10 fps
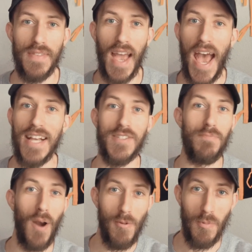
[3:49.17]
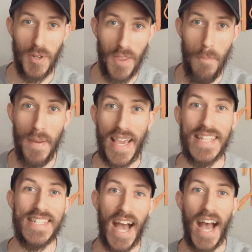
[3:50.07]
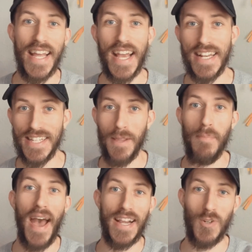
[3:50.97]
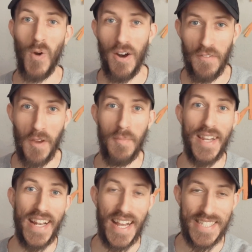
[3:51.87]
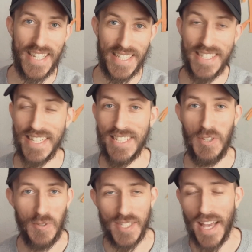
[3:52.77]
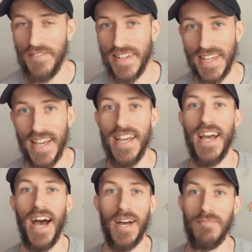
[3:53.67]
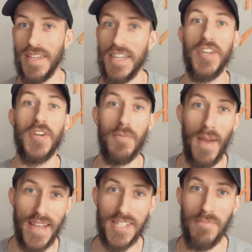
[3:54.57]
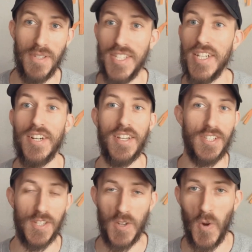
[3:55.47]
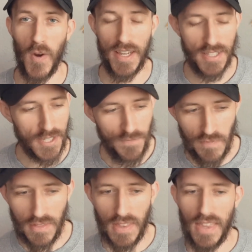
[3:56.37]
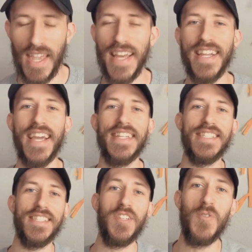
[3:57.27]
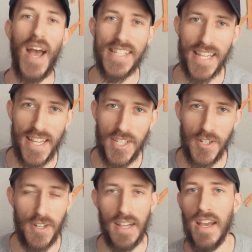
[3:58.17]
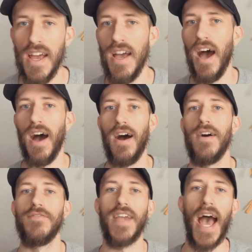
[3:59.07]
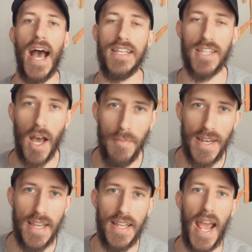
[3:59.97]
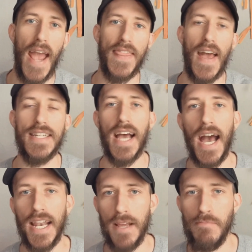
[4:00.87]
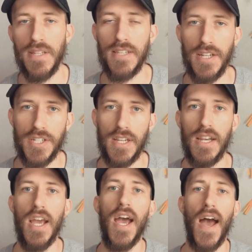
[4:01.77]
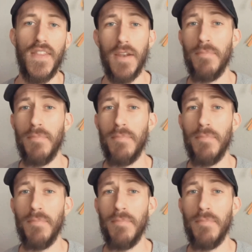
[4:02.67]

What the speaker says: as probably the biggest tight end in the Pac-12 coming in at 6'6", 270, he could make some serious noise. And again, CU has a history of guys coming in at that tight end position and then